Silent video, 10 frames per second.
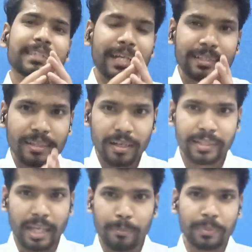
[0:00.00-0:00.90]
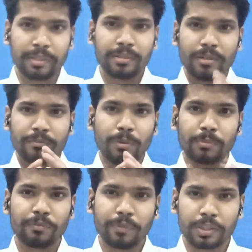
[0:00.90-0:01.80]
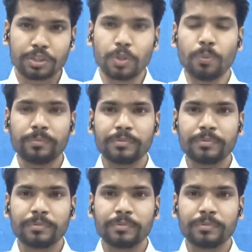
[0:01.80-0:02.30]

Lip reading: That can't happen from the first go.